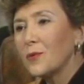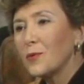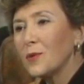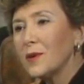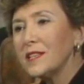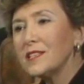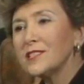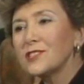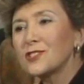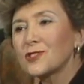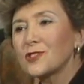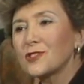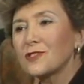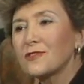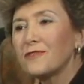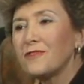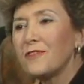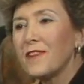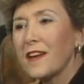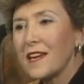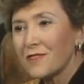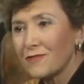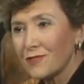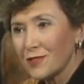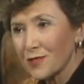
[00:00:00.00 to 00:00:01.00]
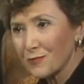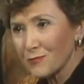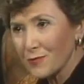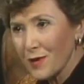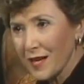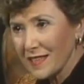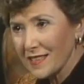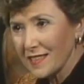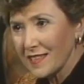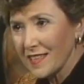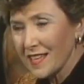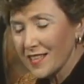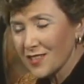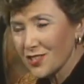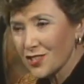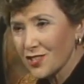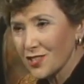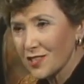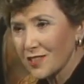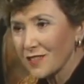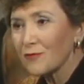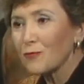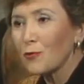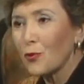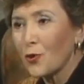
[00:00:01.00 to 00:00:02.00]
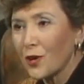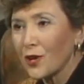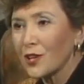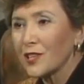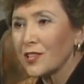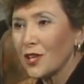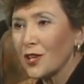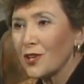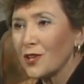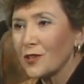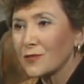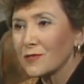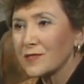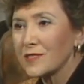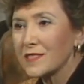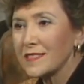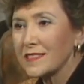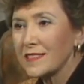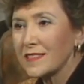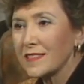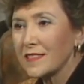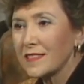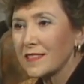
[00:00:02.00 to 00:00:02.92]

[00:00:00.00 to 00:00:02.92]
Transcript: What is your favorite recollection of Warren Oates?